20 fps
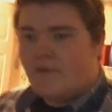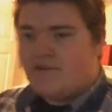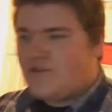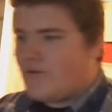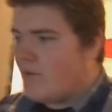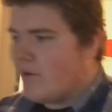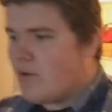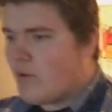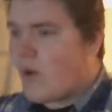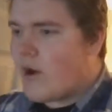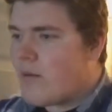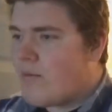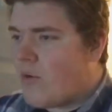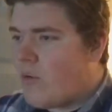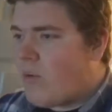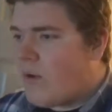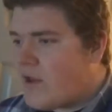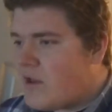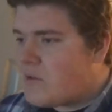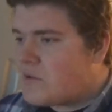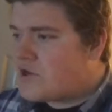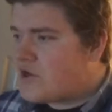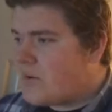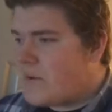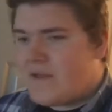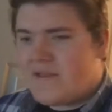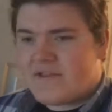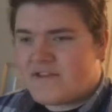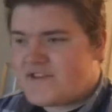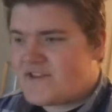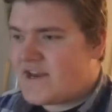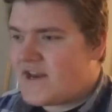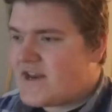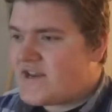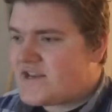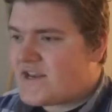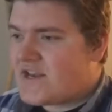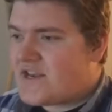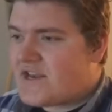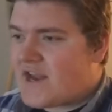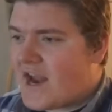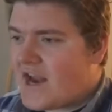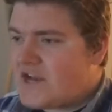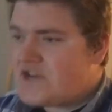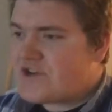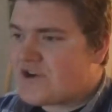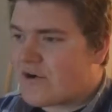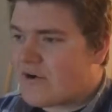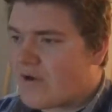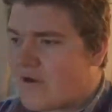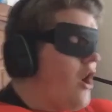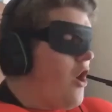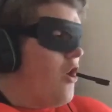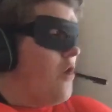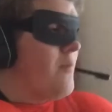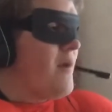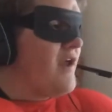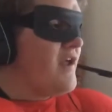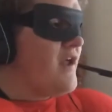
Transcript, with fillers: Mr. Incredible, what are you doing? The city's in danger. Oh